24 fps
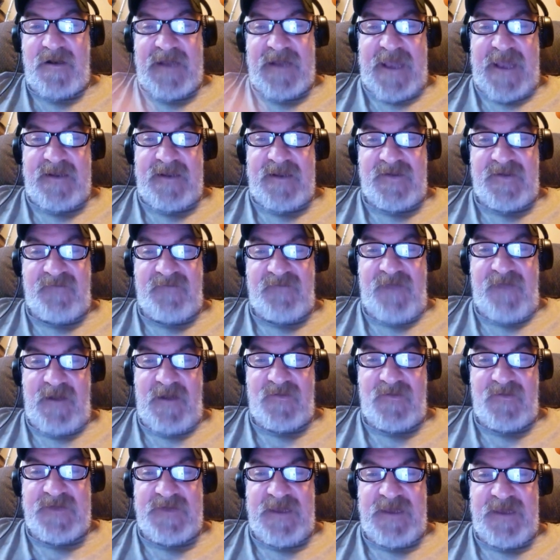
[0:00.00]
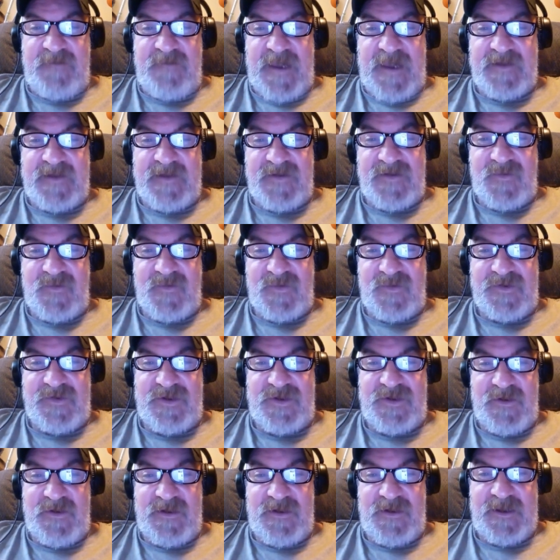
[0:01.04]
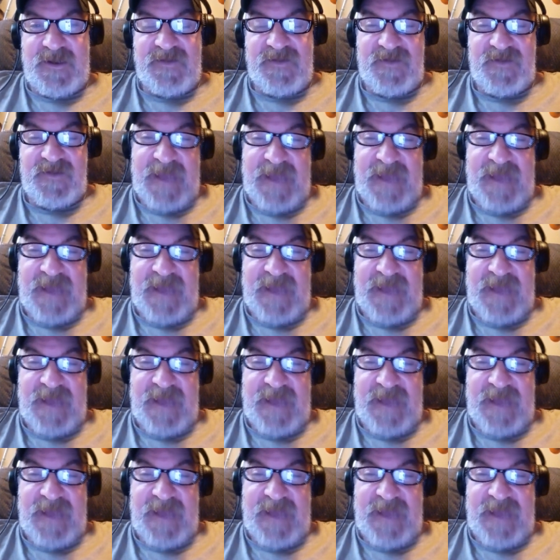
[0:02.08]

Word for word: that his fellow teammates was doing this.